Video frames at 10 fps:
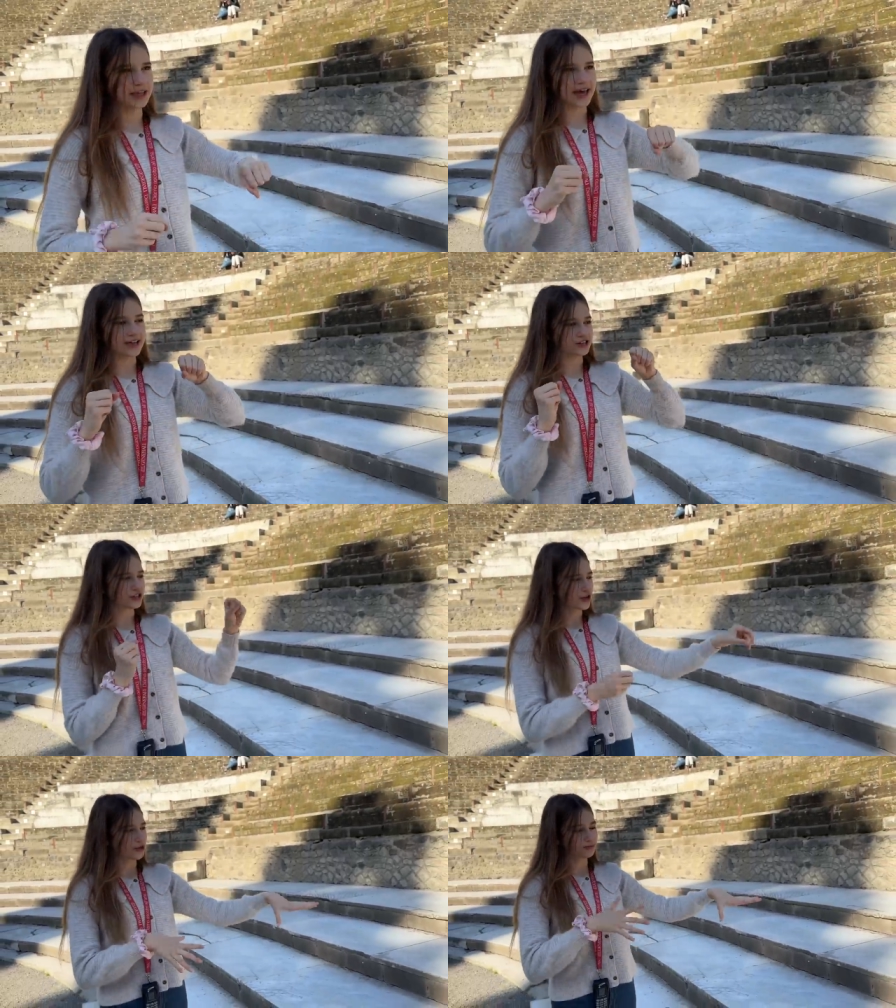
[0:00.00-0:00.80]
and
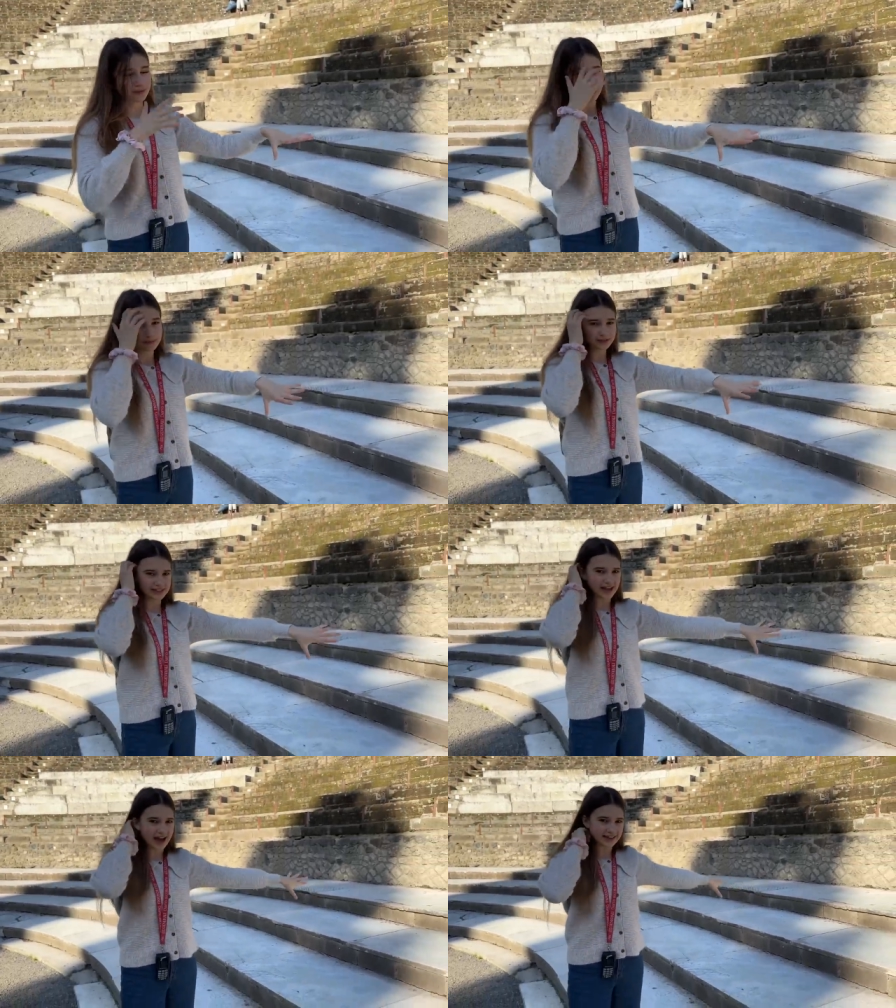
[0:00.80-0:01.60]
known people
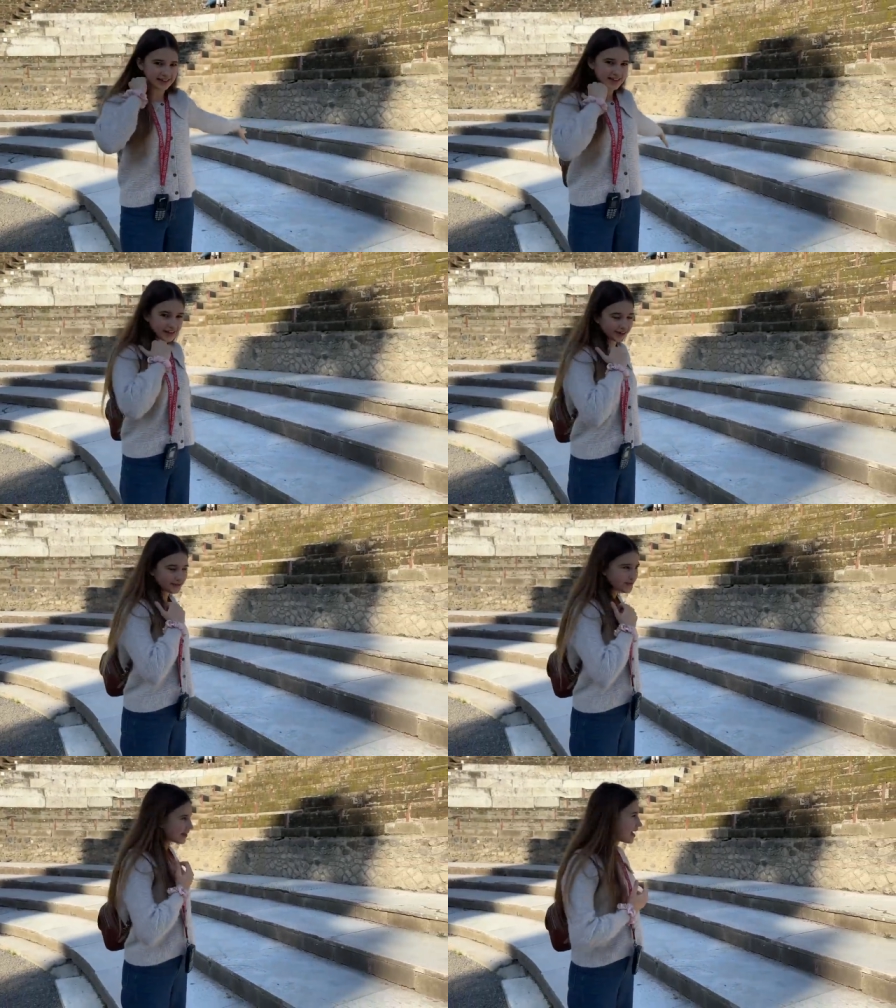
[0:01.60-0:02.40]
sat here
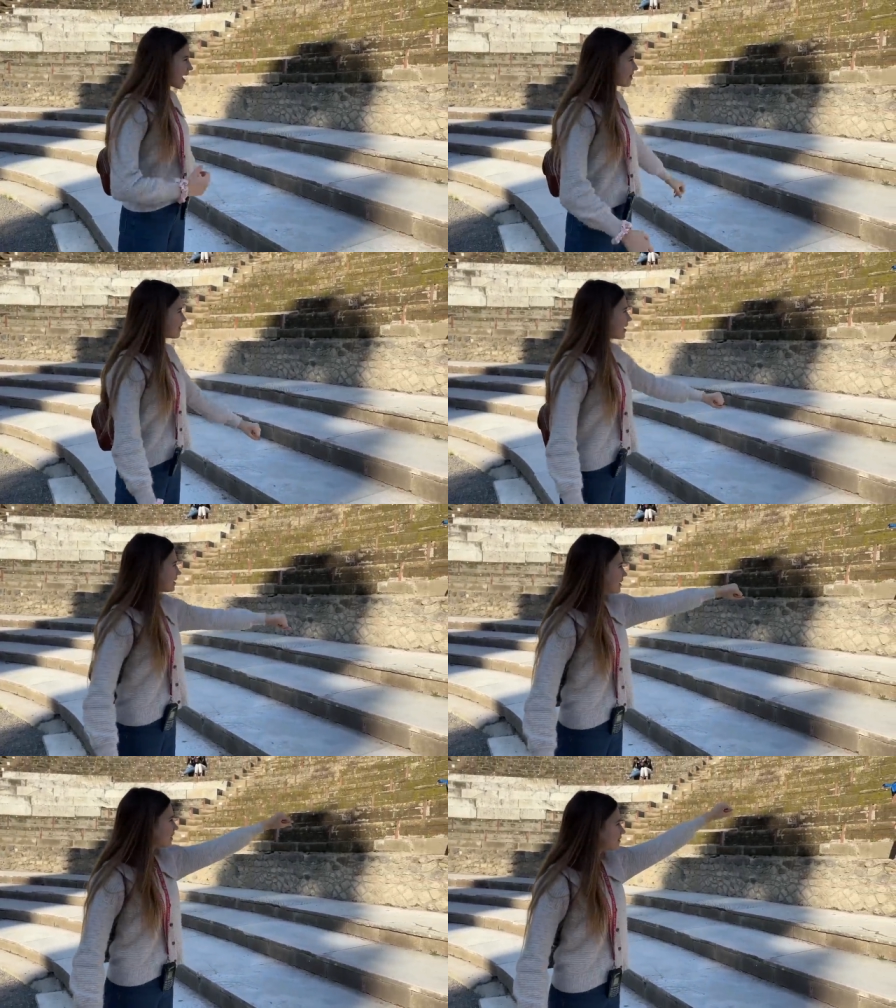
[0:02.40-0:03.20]
and
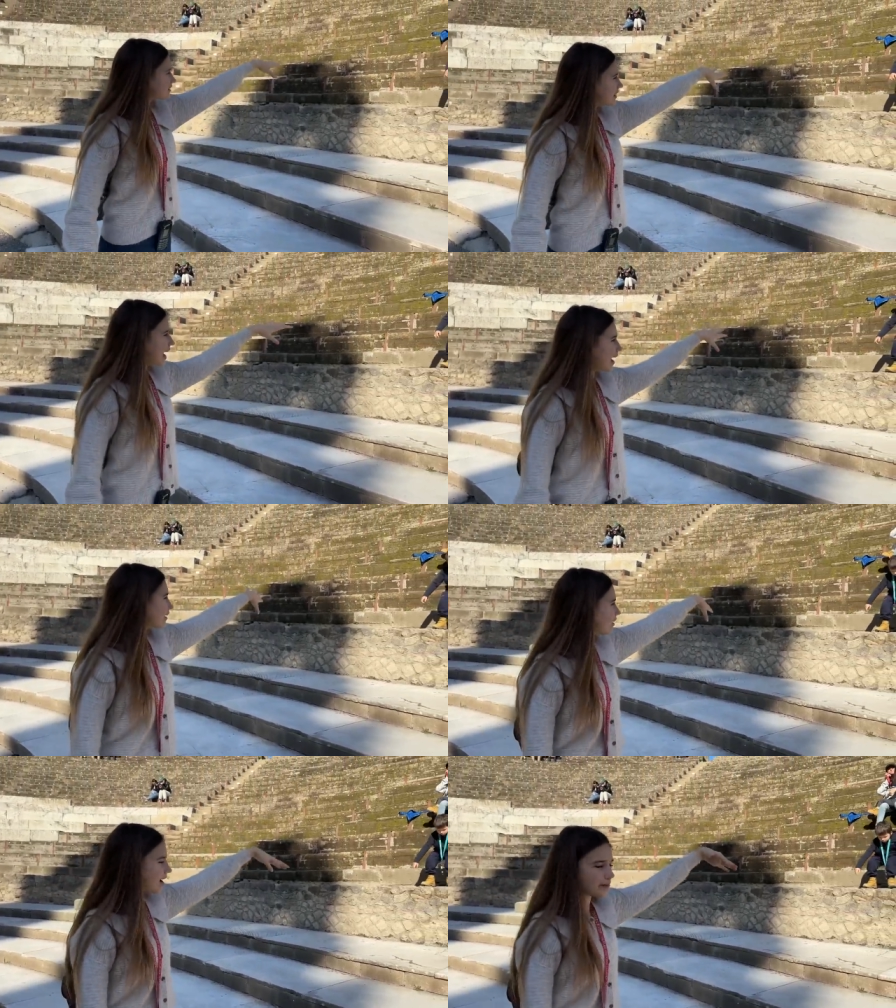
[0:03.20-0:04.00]
then a little
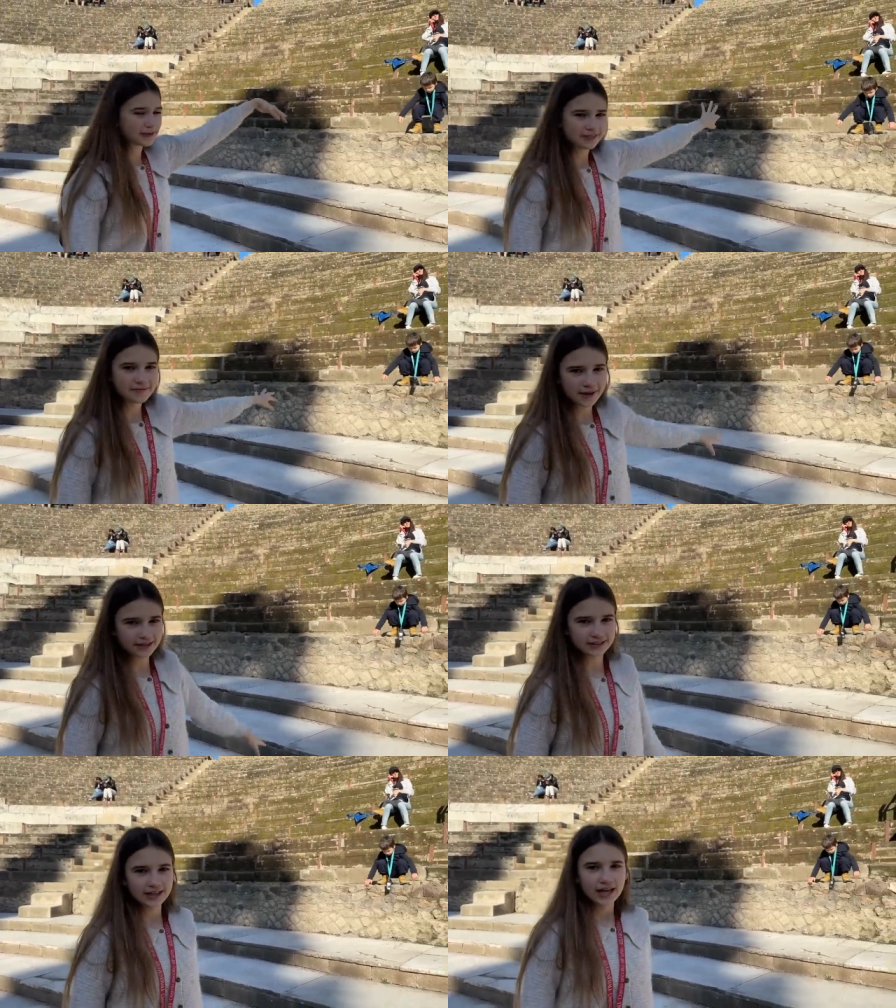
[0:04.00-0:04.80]
higher up in the middle,